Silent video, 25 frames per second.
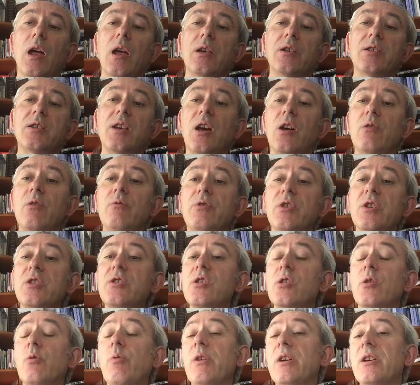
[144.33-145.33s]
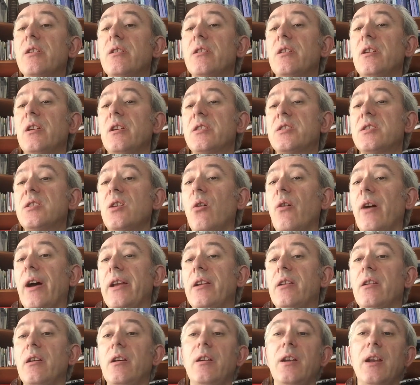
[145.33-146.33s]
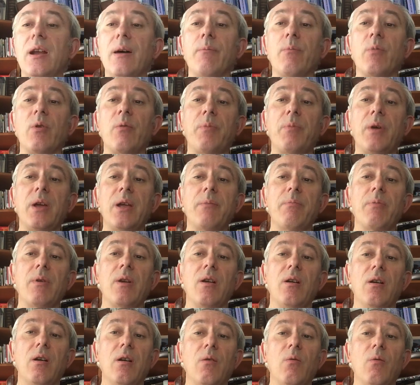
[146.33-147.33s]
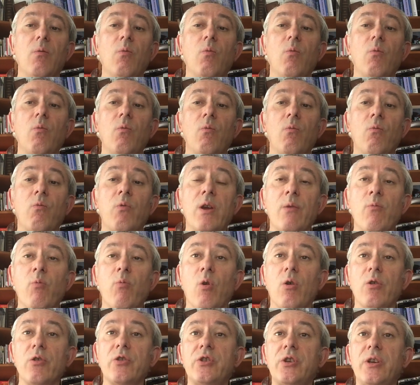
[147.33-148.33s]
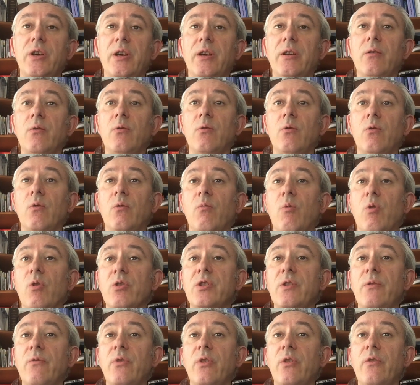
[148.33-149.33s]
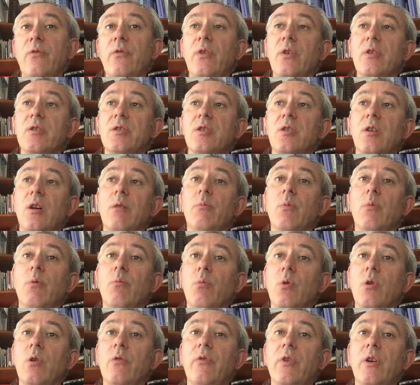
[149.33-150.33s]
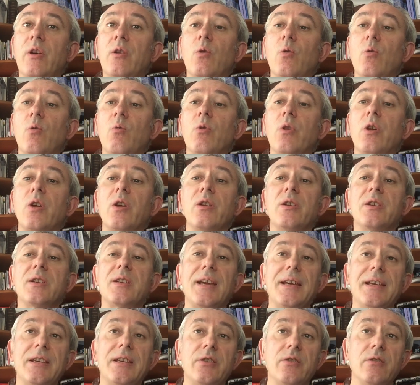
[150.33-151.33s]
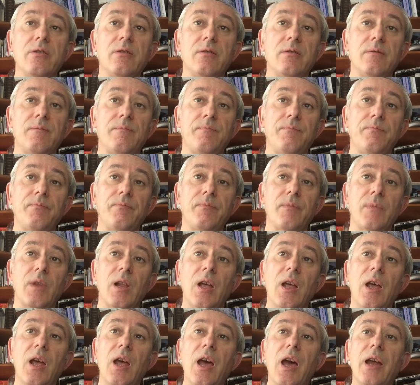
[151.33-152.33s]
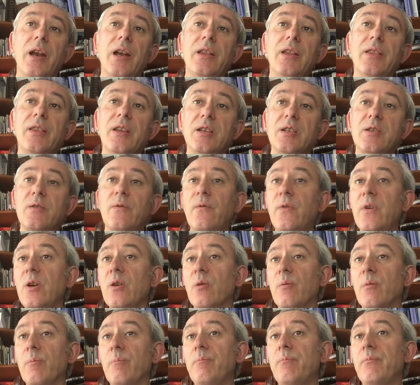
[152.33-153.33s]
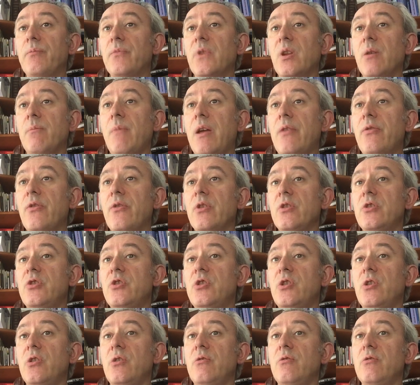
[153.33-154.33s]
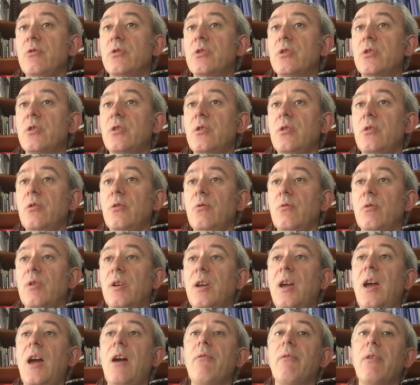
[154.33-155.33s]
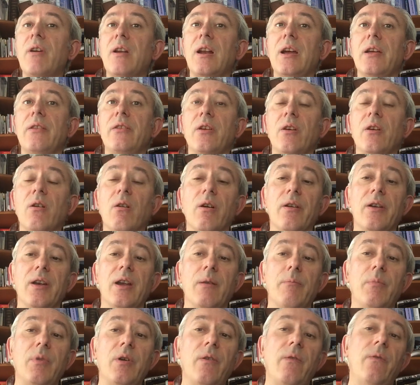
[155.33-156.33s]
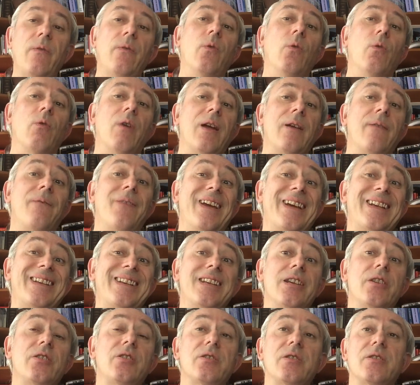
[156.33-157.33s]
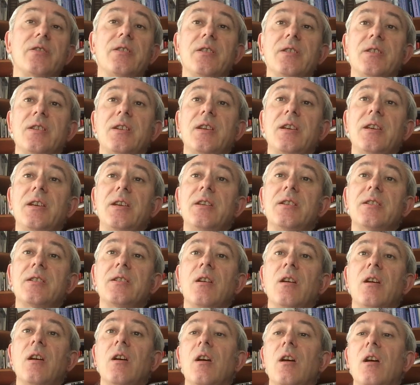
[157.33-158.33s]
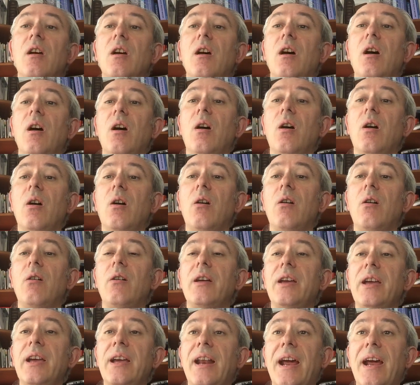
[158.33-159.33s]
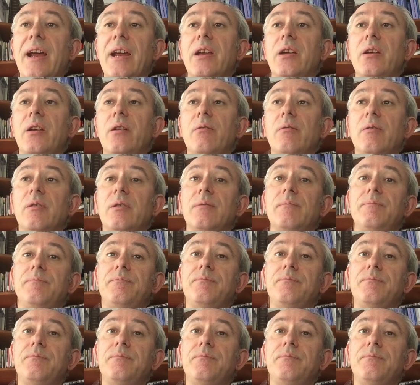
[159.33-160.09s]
So just a quick aside, a number of people are re-watching or watching for the first time a movie called Contagion. And in this film, the methods used to calculate the R number for a fictitious disease are inaccurate,